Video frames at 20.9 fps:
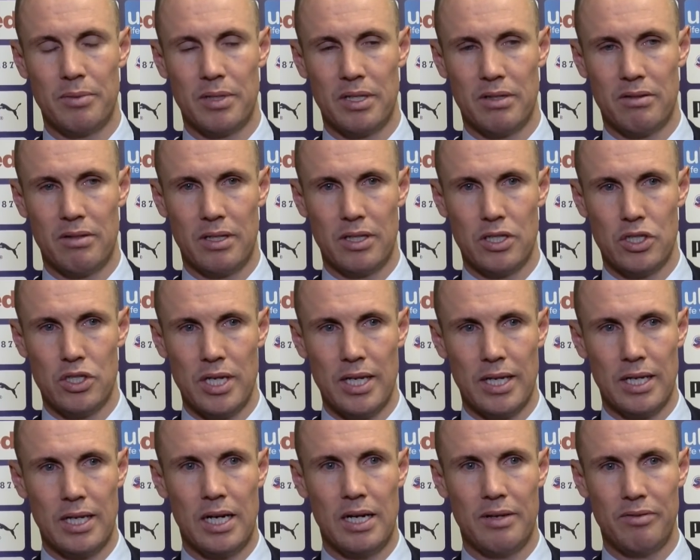And I think the
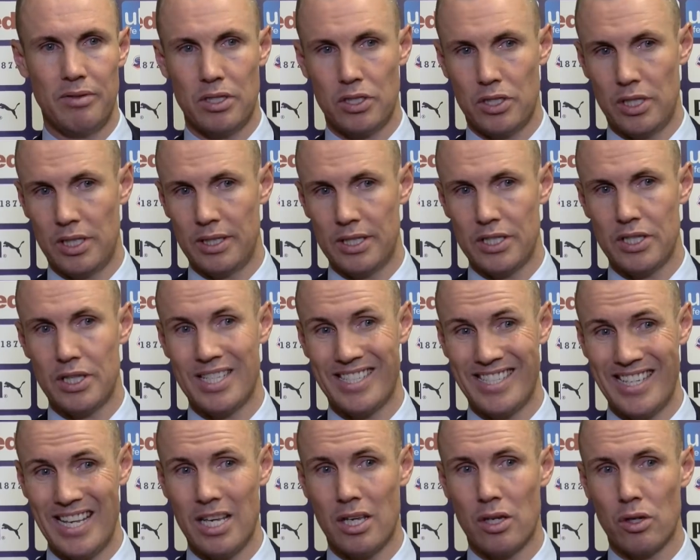second half, like I said, the
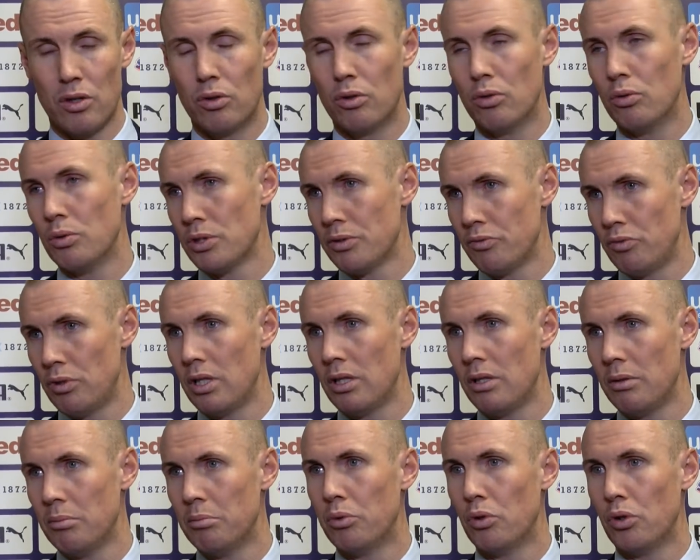second goal was
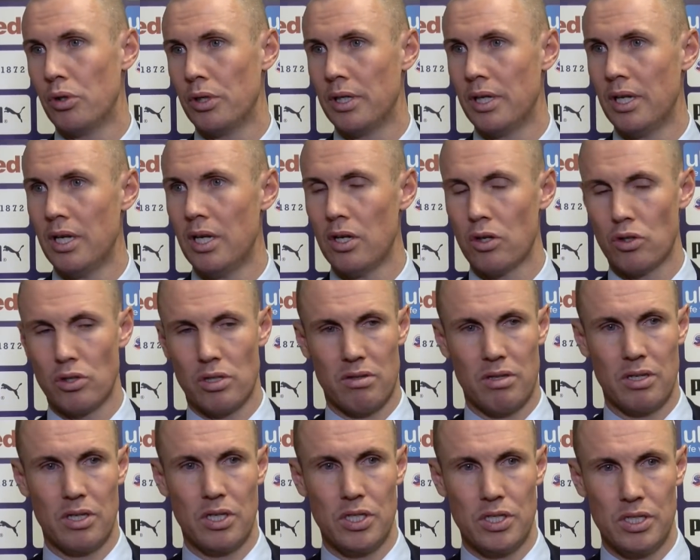really important, because I
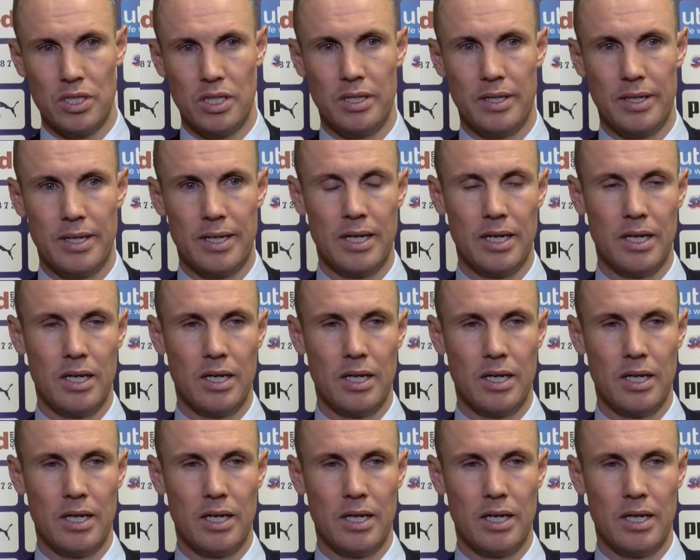think you've seen